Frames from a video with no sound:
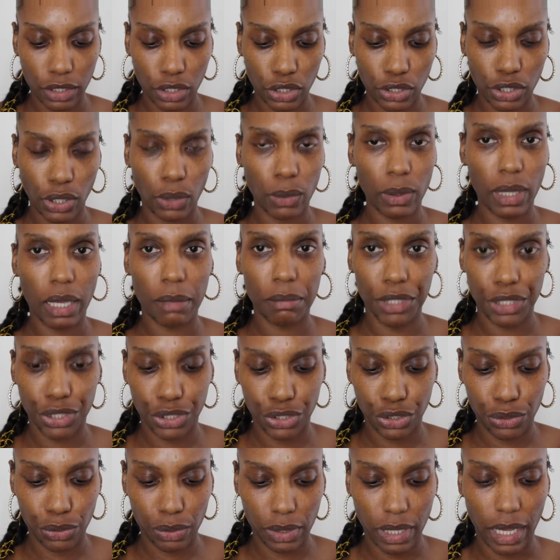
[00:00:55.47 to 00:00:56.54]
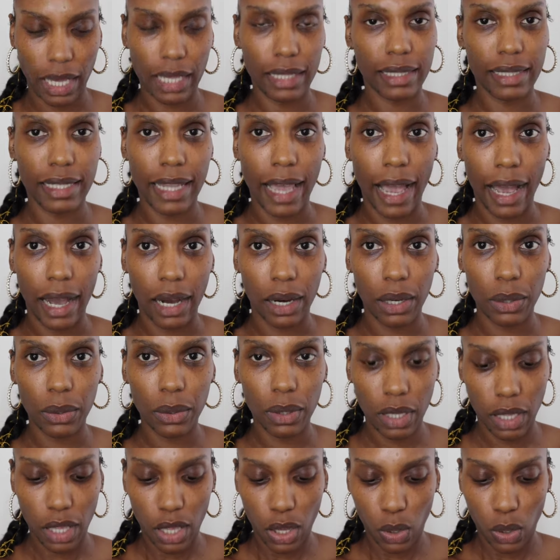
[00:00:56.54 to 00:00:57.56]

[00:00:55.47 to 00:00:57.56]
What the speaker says: So let me do that now